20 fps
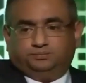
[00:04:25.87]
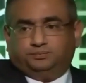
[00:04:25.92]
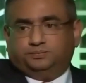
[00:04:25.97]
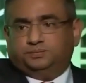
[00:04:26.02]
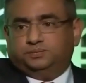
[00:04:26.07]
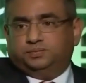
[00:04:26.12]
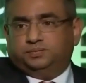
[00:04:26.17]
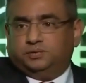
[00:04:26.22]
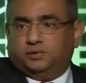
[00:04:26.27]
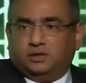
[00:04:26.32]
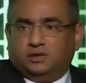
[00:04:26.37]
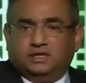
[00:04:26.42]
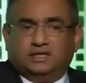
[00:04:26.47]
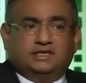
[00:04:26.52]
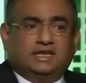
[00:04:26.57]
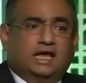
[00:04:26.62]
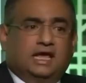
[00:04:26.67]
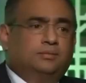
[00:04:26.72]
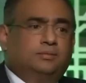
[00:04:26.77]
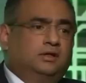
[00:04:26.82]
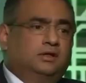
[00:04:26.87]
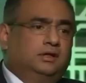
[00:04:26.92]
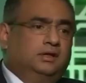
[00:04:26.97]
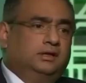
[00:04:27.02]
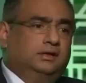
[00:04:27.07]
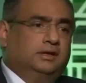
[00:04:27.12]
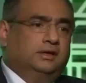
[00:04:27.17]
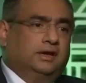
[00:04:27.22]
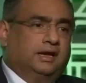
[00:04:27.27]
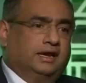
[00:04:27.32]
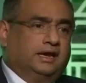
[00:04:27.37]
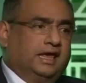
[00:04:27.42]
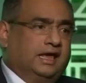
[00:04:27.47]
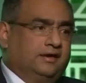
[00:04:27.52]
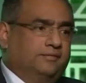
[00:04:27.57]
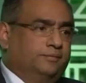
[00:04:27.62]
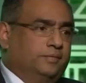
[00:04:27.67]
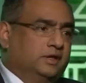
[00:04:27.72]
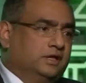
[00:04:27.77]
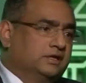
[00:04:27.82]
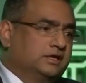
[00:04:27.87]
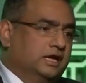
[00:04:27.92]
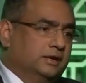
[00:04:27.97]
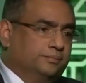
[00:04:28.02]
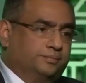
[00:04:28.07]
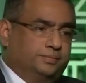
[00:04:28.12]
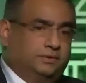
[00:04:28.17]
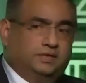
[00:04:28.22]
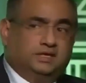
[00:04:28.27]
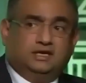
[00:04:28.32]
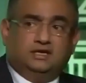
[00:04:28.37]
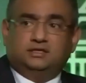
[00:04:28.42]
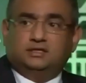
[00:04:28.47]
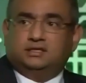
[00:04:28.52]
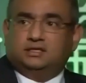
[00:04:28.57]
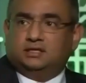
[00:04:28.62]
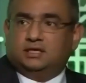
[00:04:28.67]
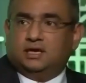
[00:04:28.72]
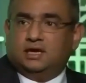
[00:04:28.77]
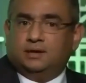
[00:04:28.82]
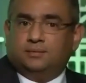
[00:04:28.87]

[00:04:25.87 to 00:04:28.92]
on the table, and I have built companies.